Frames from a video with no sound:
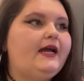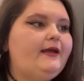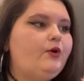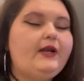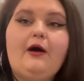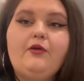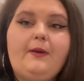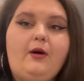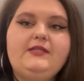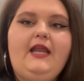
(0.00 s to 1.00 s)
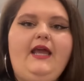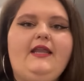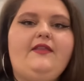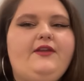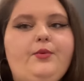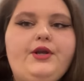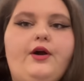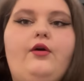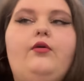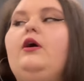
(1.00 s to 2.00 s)
I am going out with my mom today, and I think we're gonna
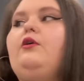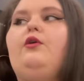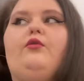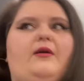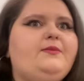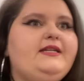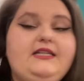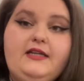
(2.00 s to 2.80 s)
go grab something to